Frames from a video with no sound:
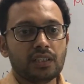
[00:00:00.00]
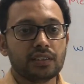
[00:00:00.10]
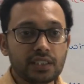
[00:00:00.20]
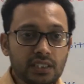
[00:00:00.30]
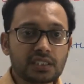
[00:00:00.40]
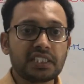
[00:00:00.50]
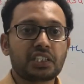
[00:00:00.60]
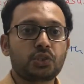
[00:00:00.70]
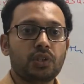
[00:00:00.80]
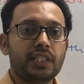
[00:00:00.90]
These
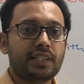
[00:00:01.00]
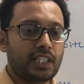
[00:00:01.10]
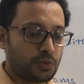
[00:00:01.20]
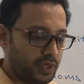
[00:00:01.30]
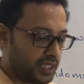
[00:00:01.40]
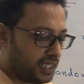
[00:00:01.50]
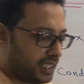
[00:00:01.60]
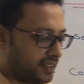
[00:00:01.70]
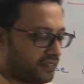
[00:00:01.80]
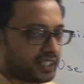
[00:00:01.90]
sexually
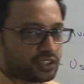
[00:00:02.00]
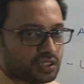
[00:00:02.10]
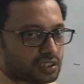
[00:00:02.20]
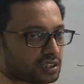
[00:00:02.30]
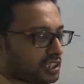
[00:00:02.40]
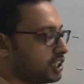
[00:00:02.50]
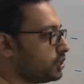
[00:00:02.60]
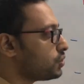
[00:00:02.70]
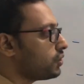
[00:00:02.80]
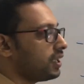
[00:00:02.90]
transmitted infections
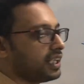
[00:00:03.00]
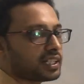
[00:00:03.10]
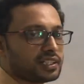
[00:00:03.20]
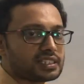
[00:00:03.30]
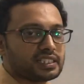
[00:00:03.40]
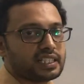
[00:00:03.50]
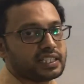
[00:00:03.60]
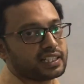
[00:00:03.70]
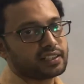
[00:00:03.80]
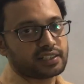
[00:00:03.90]
usually occurs in
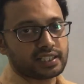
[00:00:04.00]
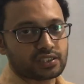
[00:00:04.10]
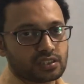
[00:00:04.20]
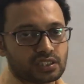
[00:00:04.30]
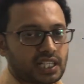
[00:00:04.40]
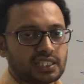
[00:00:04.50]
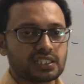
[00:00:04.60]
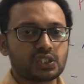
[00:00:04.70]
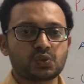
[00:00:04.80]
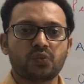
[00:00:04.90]
a younger age. The
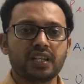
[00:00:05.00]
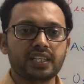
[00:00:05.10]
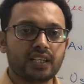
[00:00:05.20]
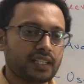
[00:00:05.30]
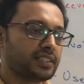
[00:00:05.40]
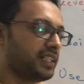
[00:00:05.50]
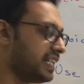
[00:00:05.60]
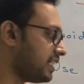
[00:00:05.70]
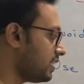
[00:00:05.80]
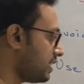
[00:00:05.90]
chances is very high. The
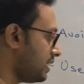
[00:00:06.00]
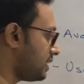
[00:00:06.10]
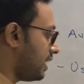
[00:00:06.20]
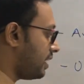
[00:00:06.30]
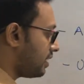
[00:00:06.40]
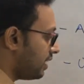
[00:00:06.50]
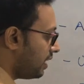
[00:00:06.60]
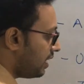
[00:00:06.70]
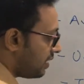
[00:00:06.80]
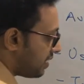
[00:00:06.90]
data says
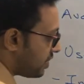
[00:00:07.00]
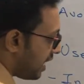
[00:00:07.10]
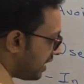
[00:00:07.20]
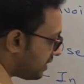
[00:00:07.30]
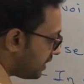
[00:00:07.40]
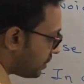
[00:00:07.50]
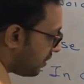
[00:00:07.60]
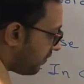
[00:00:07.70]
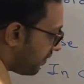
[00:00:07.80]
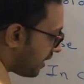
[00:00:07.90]
that the chances
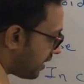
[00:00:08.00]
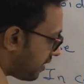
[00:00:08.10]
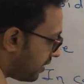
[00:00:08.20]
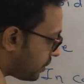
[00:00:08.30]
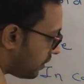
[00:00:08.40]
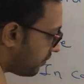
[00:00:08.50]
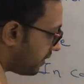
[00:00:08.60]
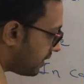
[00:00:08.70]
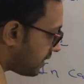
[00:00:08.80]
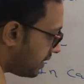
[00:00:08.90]
of occurrence of
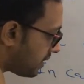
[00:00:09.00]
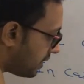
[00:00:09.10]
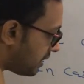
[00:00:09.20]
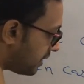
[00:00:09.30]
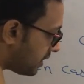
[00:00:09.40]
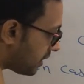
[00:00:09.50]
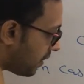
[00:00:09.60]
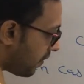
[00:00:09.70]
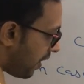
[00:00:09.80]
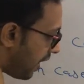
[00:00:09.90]
this disease
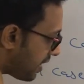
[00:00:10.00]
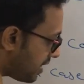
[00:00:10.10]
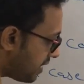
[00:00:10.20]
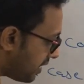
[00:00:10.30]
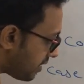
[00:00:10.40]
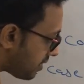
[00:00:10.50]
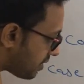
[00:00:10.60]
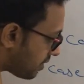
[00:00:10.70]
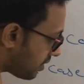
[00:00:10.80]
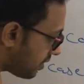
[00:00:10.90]
is
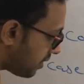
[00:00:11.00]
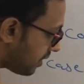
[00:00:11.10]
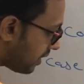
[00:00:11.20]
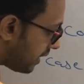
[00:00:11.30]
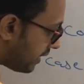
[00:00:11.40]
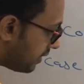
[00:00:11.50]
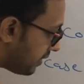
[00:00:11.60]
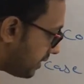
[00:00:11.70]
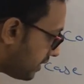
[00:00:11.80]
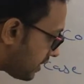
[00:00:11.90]
highest
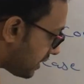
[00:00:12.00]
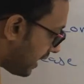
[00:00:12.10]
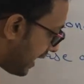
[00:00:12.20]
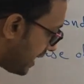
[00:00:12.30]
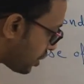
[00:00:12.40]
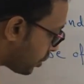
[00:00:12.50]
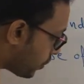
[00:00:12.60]
in this age